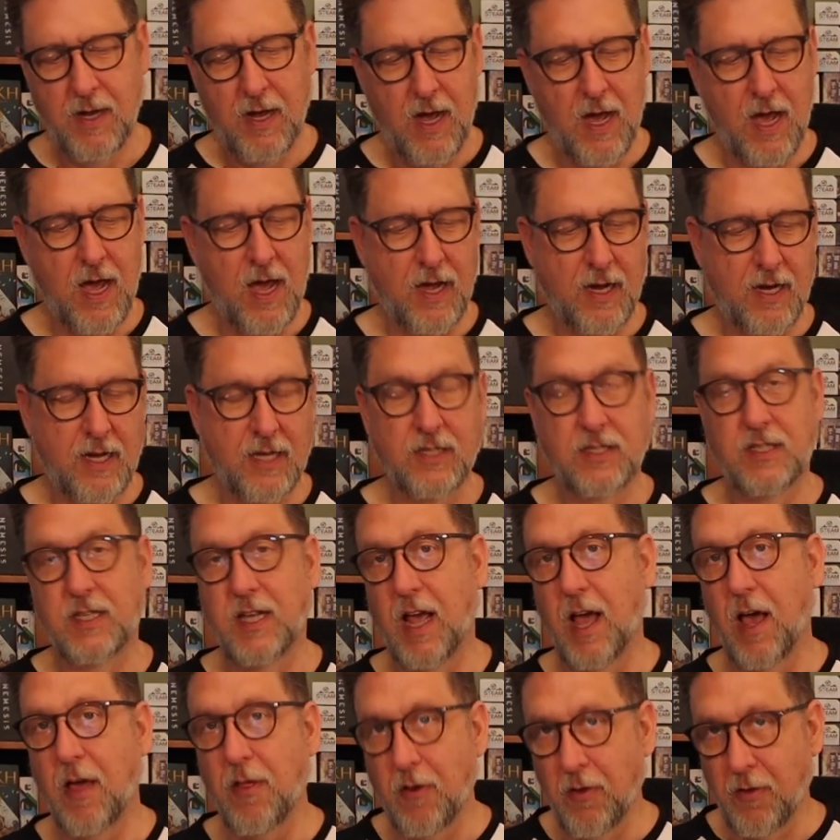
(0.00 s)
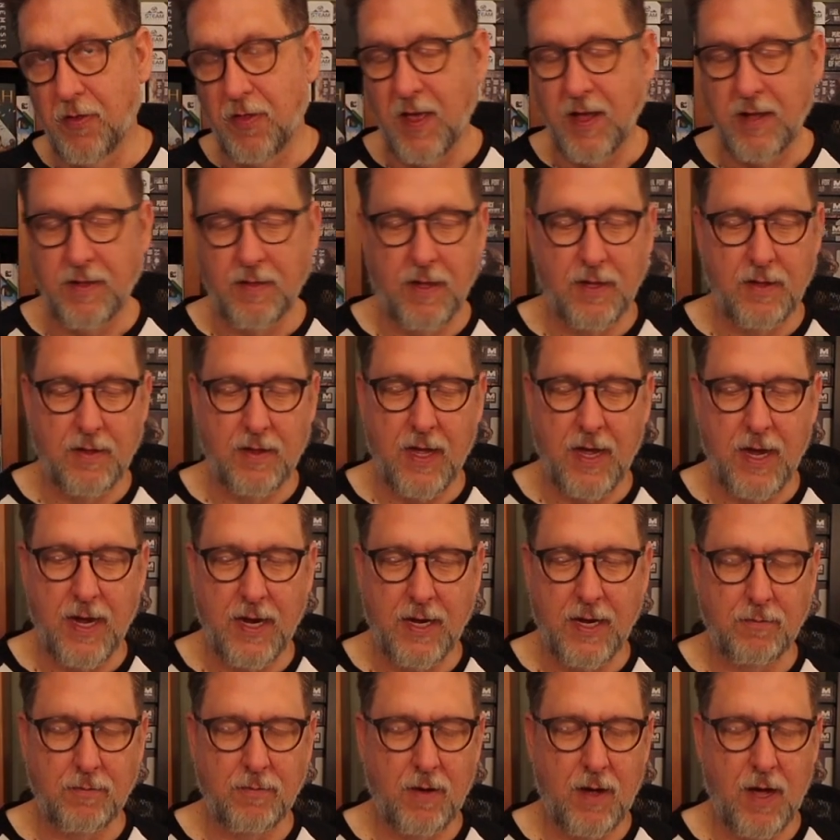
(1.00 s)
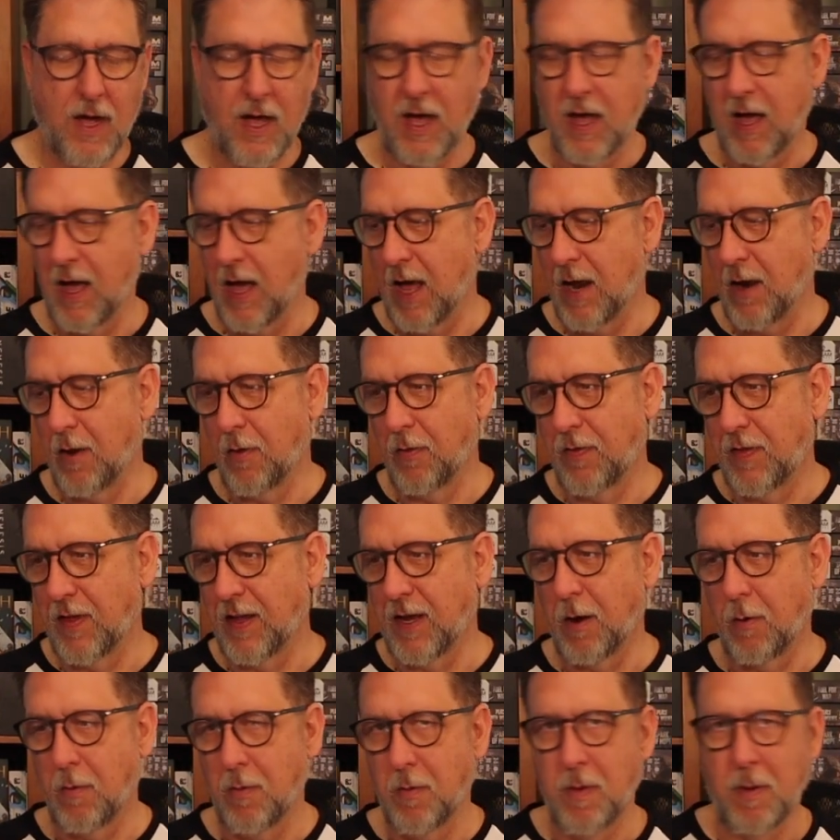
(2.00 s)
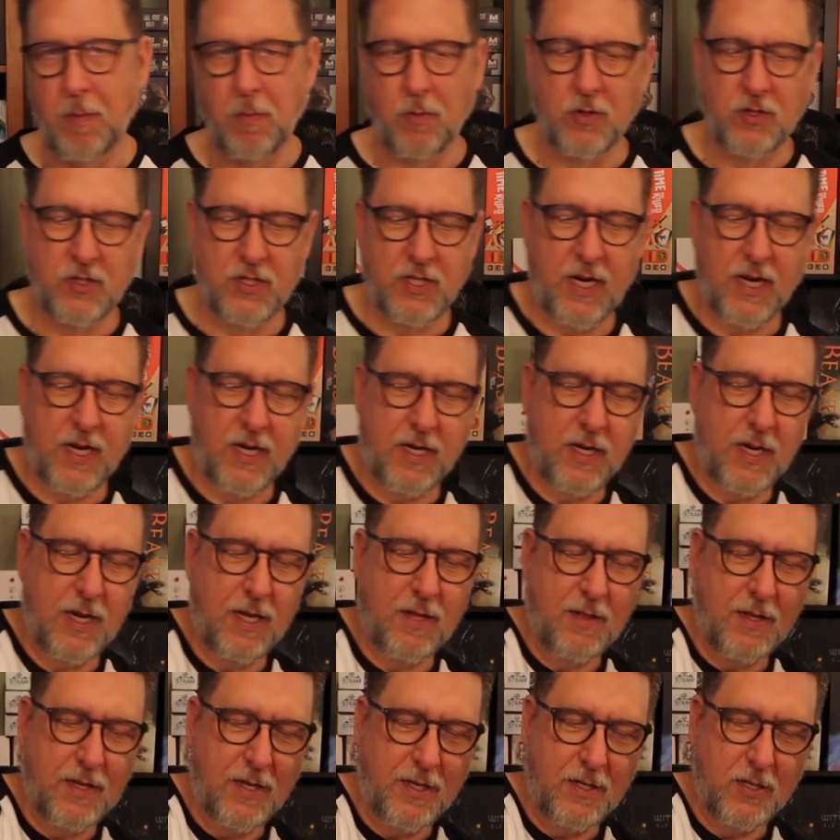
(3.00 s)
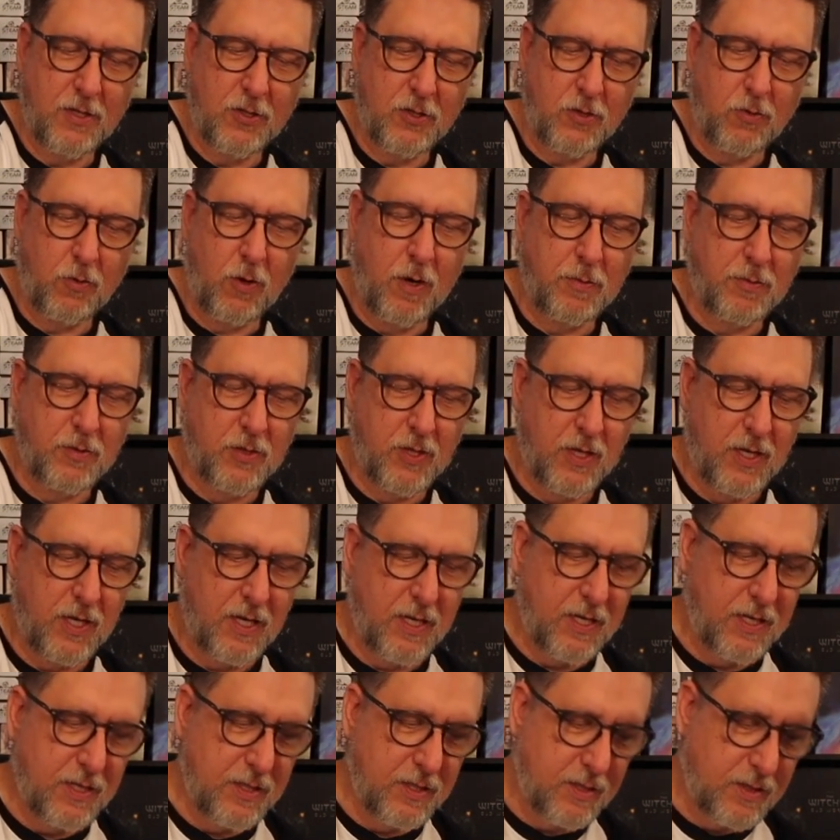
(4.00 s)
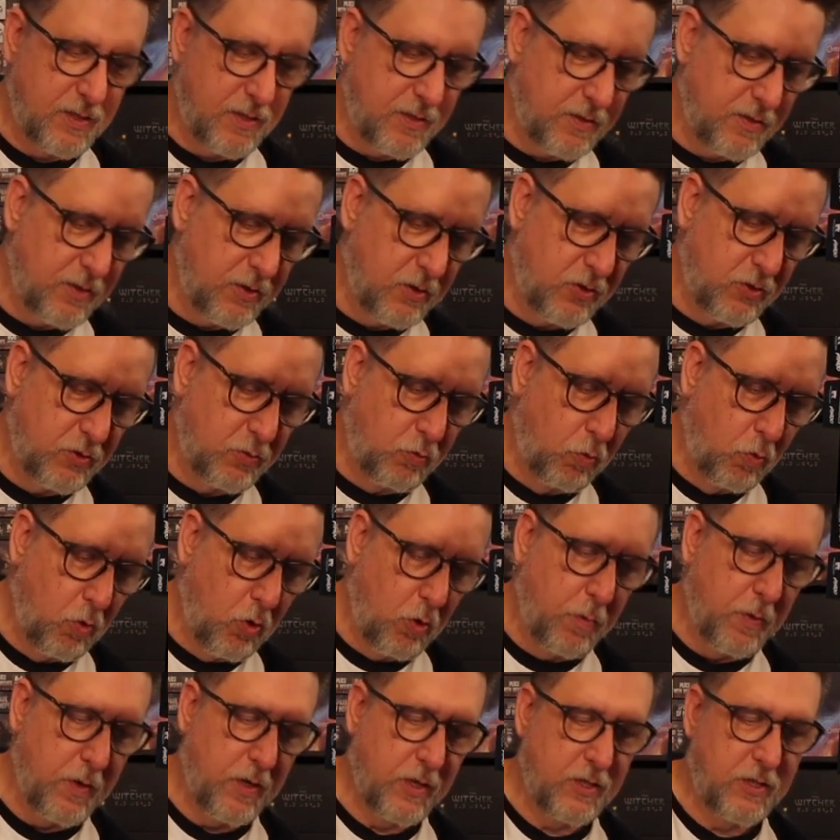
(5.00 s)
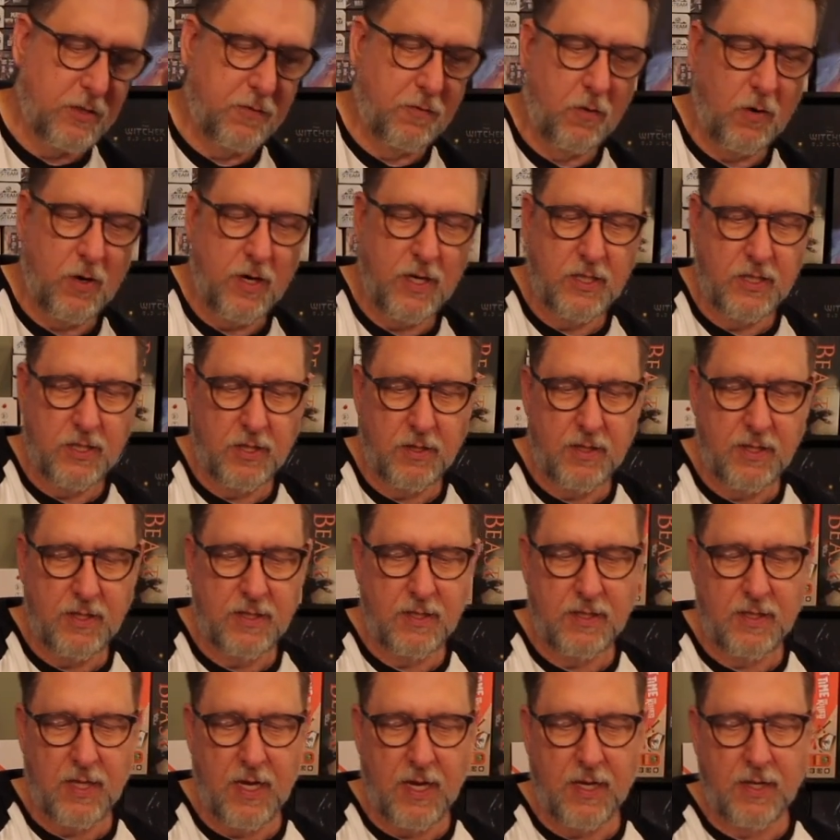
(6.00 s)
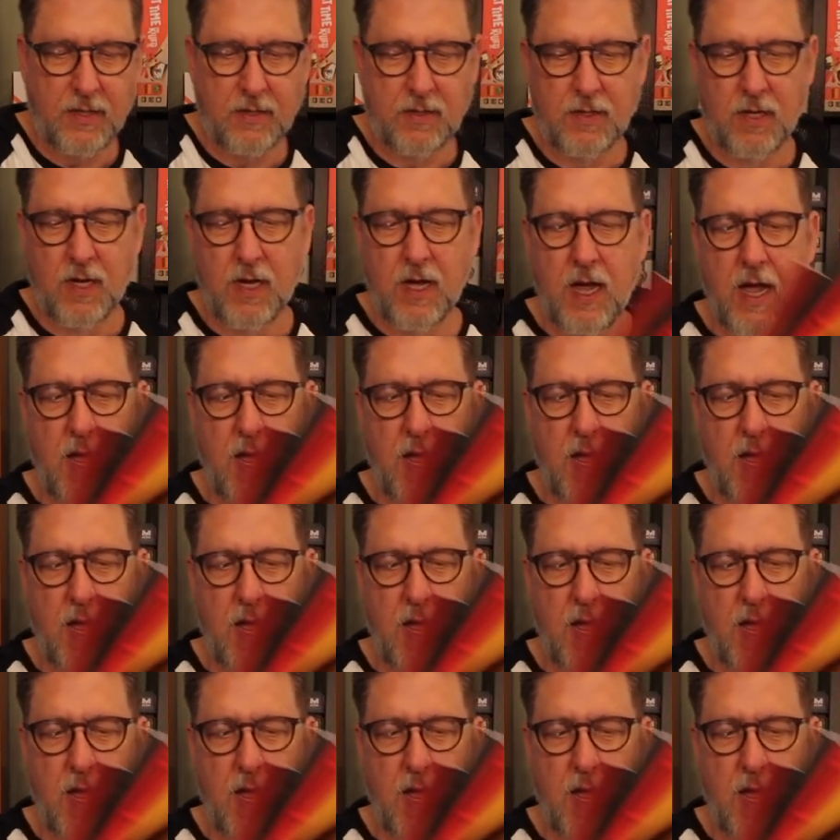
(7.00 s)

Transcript: Because the other thing that I don't think I remember seeing in the description is there's rule books for each of these things.